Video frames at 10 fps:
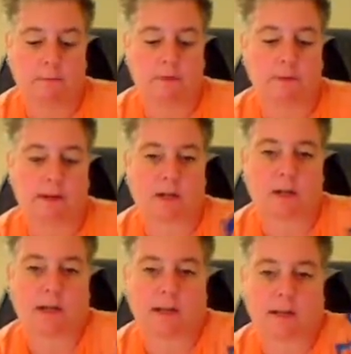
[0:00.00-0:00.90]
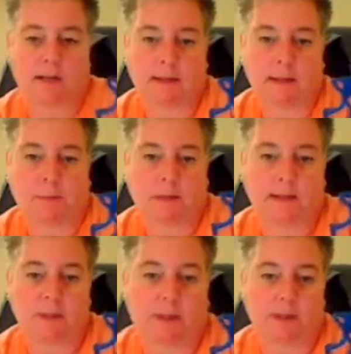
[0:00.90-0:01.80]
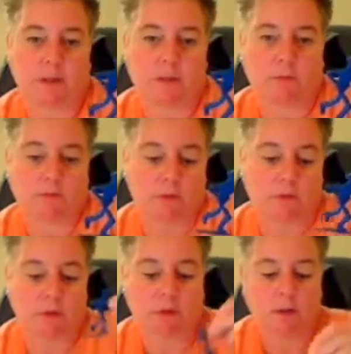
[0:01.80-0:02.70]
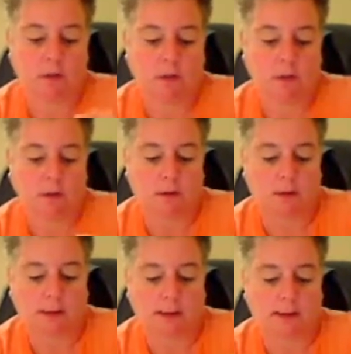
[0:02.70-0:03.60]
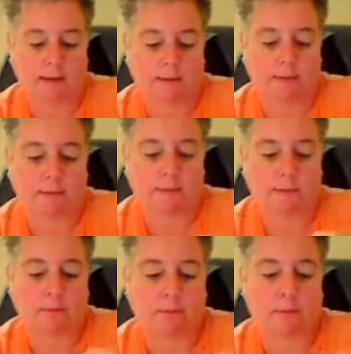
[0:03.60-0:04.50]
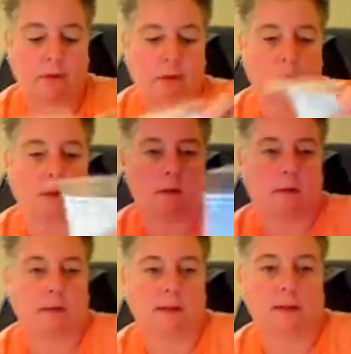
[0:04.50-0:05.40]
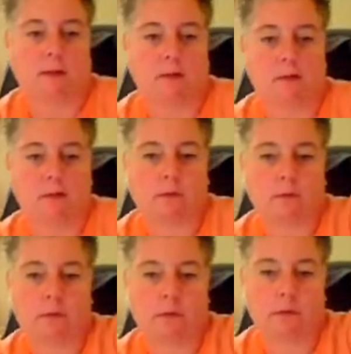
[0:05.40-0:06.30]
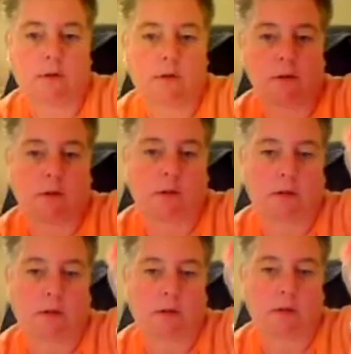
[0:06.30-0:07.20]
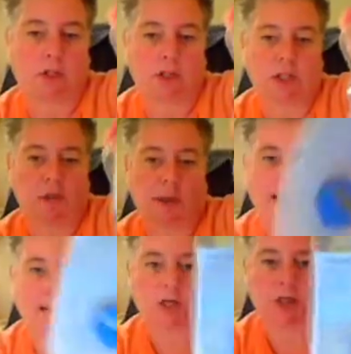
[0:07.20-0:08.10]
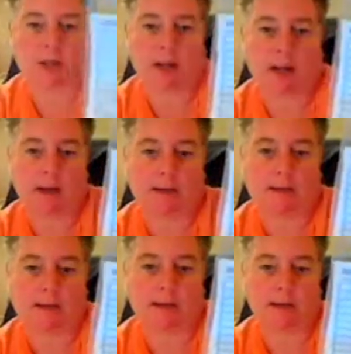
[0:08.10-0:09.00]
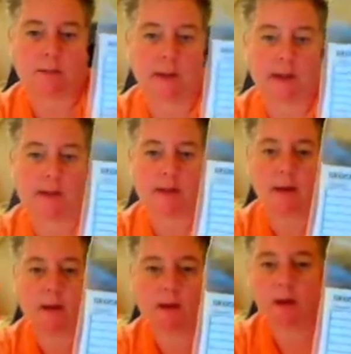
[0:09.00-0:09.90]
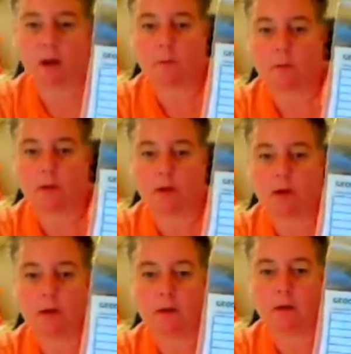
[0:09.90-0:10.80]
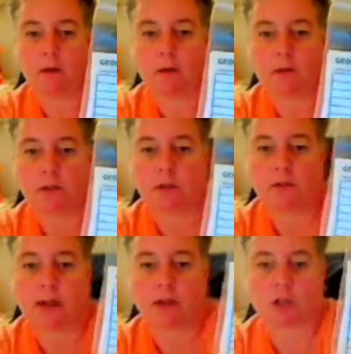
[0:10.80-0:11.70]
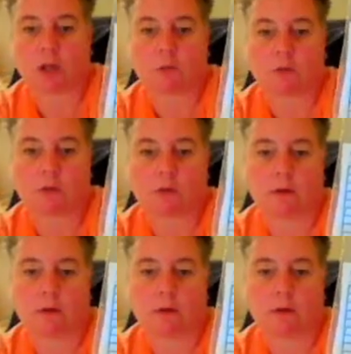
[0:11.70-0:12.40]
This one actually has a policeman too. And the little geocache, and this is my logbook, geocache logbook,